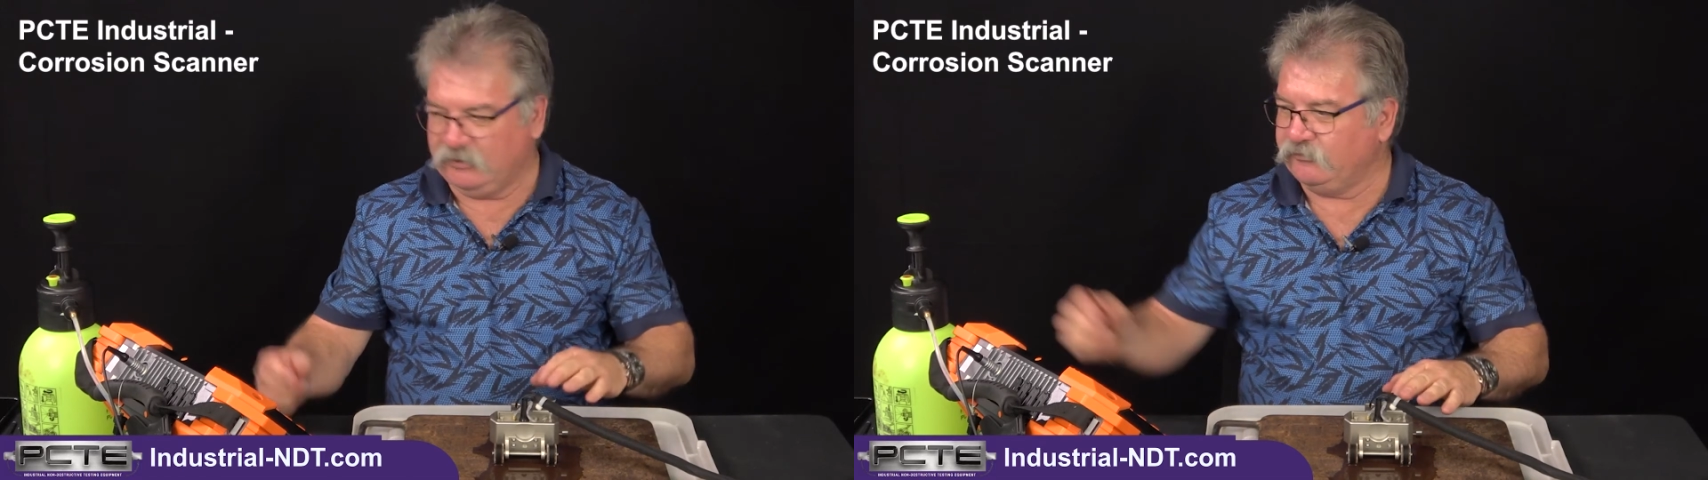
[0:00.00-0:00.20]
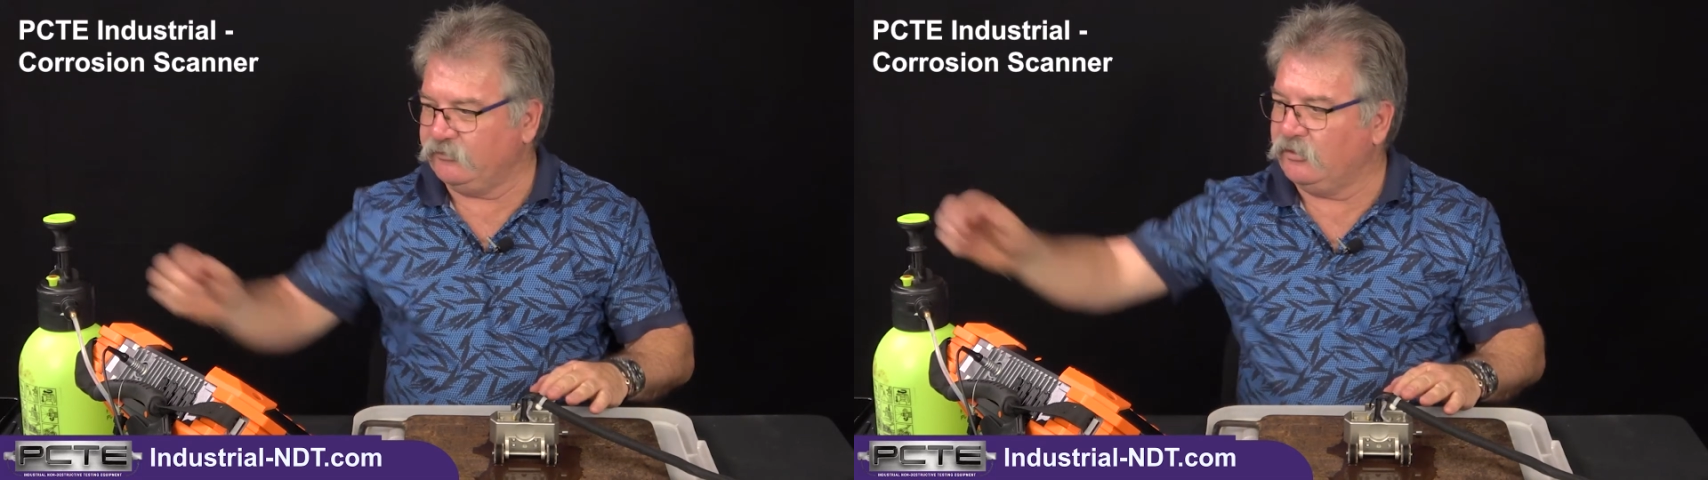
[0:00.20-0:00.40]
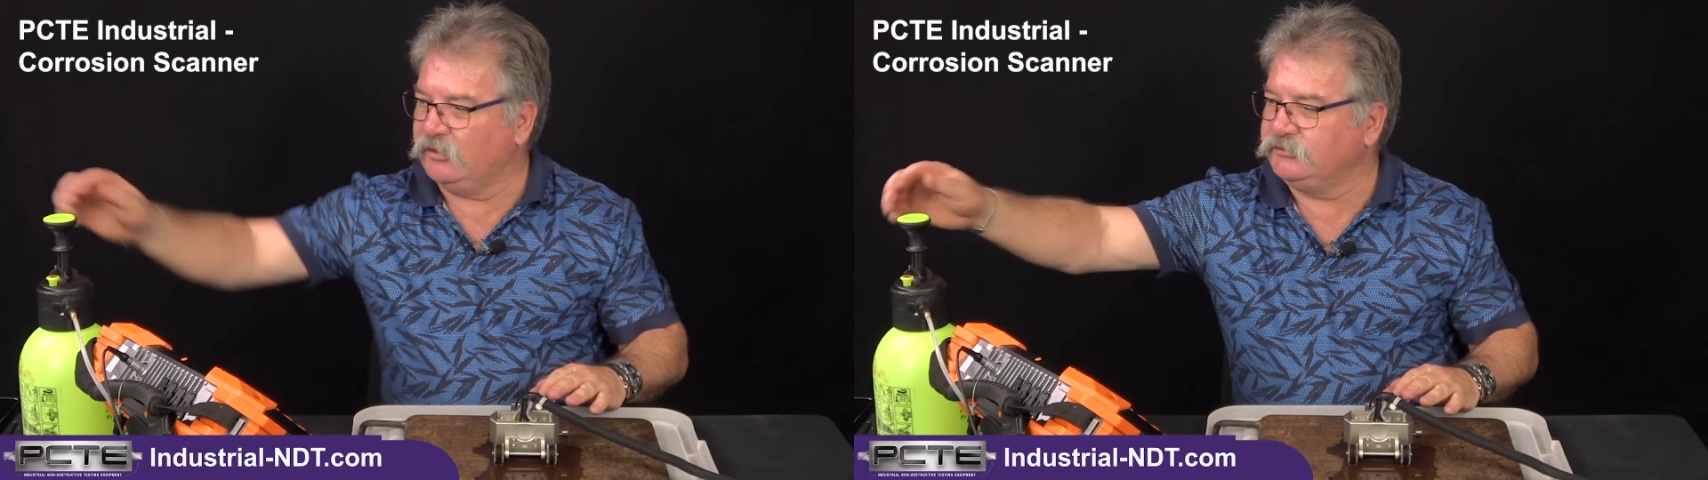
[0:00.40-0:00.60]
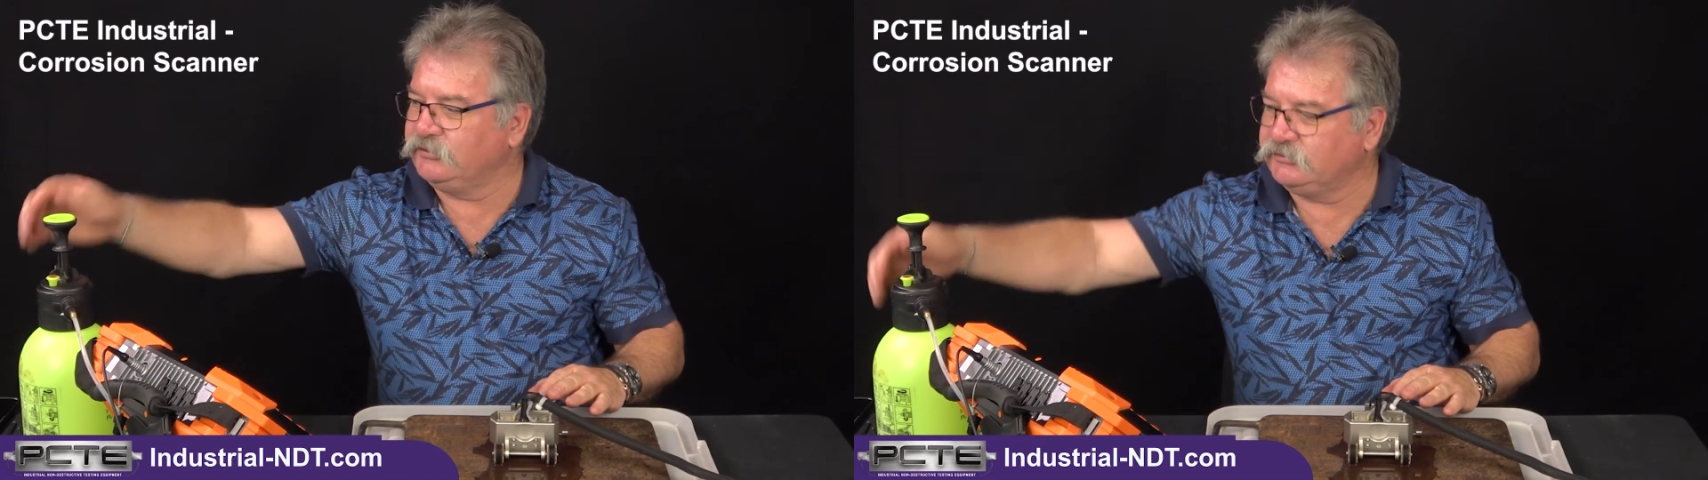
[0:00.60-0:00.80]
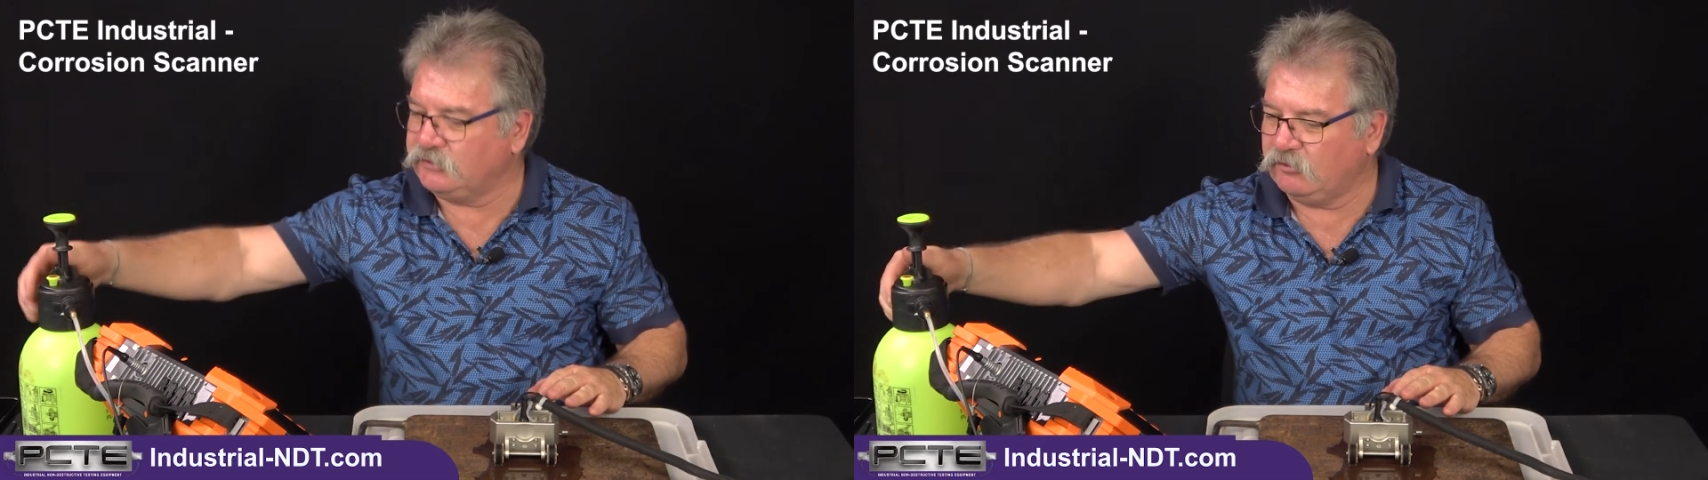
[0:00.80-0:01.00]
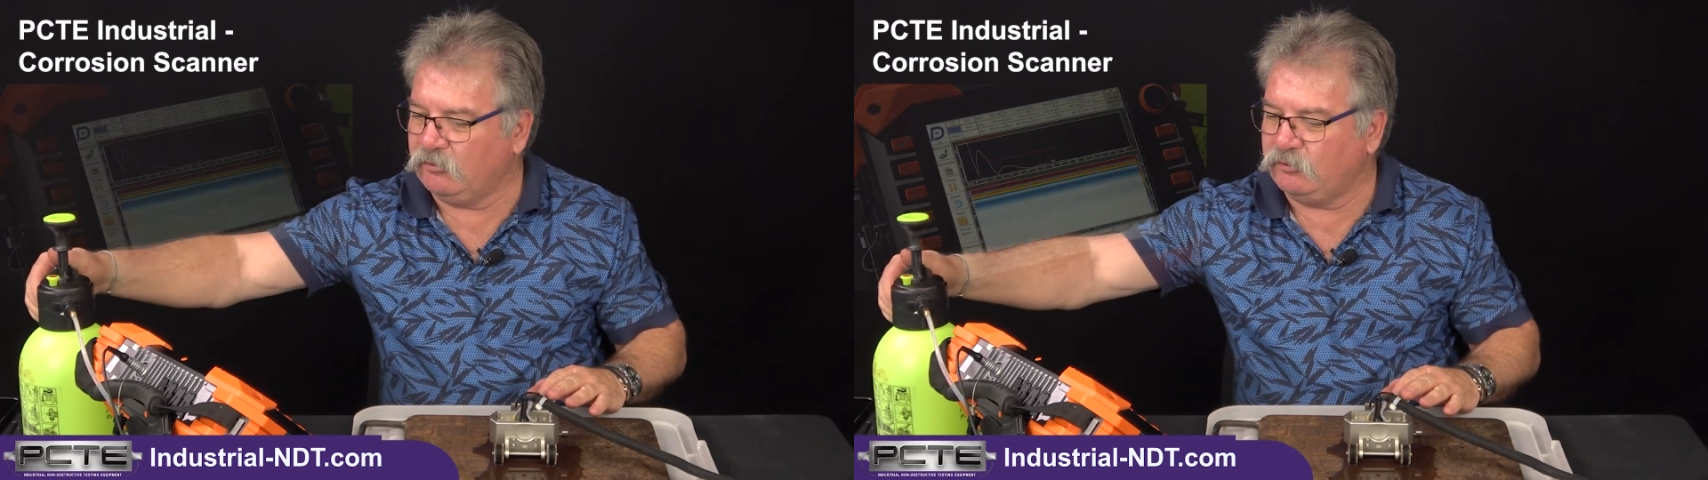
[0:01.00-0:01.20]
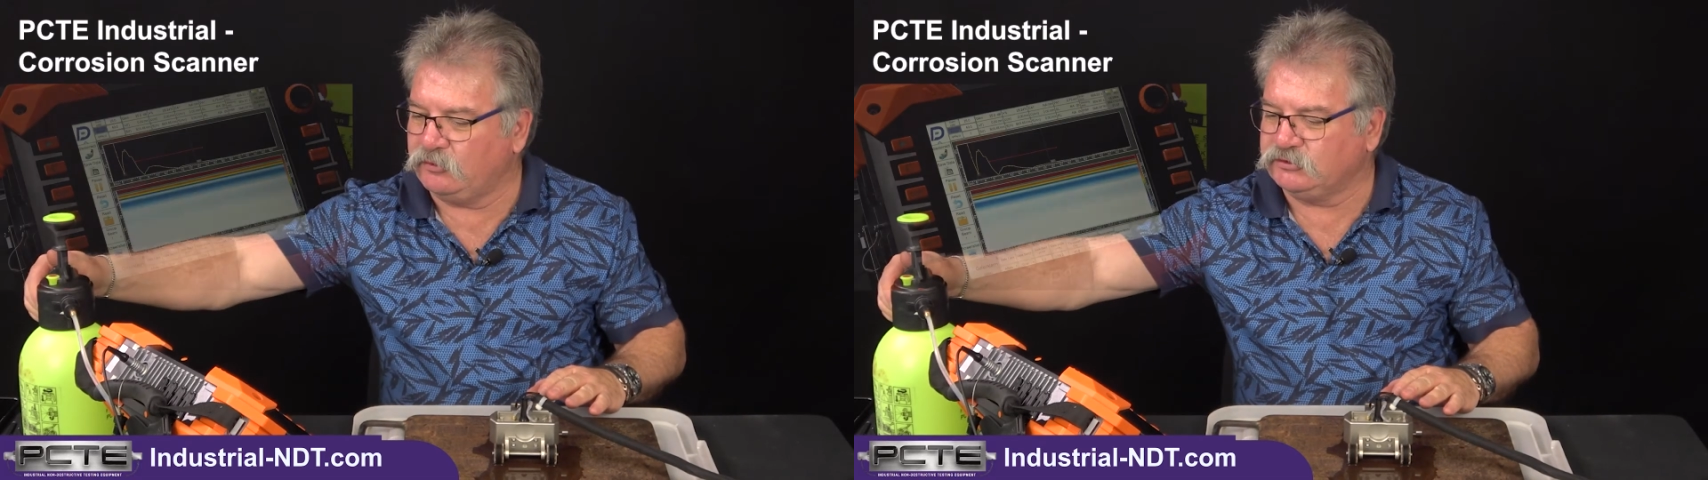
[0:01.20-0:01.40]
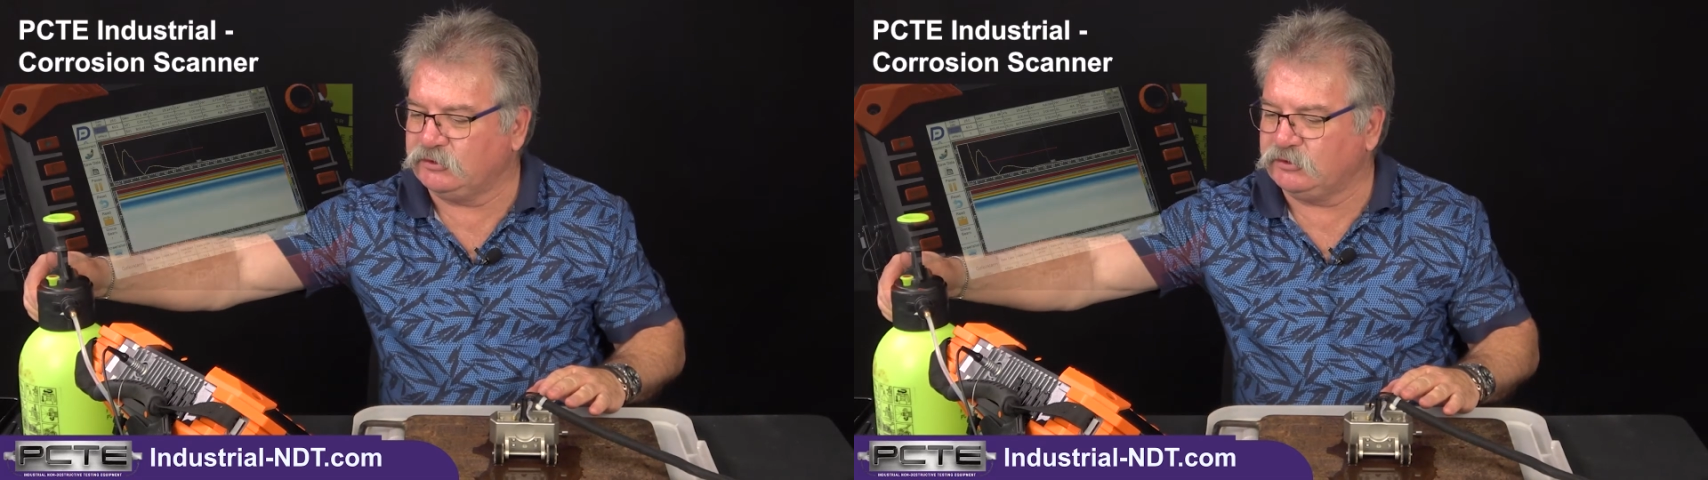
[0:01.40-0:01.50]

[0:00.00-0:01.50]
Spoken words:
if I just put